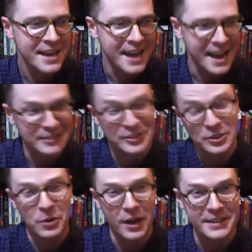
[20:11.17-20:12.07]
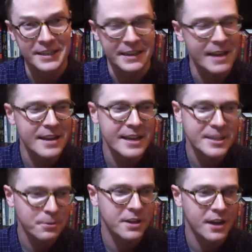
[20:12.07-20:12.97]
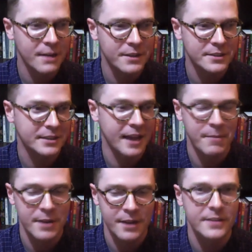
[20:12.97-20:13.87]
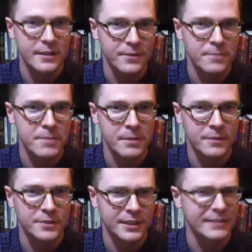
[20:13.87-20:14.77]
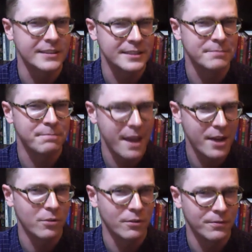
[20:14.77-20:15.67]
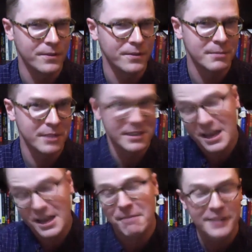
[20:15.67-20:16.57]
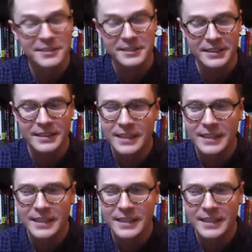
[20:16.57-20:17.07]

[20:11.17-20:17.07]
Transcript: And so I did. And it's pretty obvious. To, I mean, I think that a few people have said, like, this is Beowulf, isn't it? I'm like, yeah, basically.